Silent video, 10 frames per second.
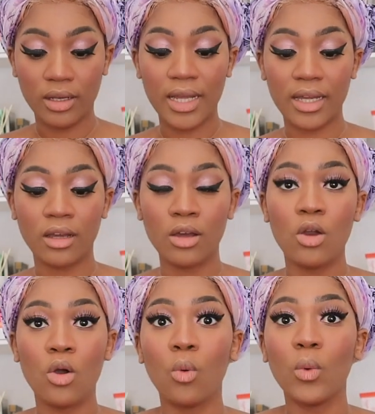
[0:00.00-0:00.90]
Like,
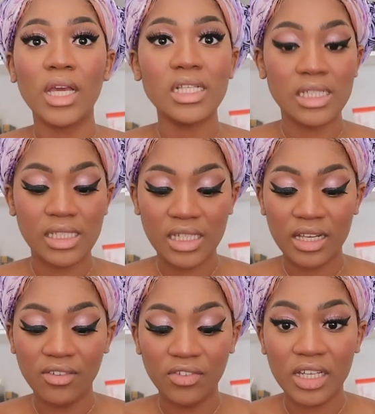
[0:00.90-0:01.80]
where's the
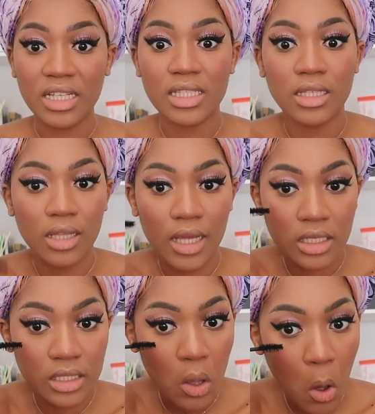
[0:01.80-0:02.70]
significance in
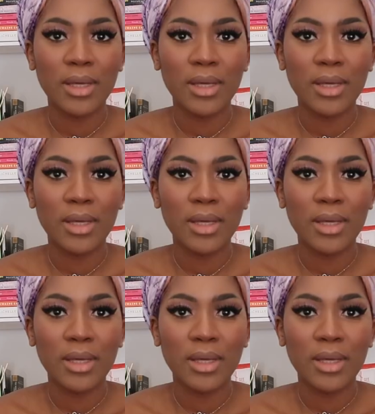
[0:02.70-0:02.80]
that?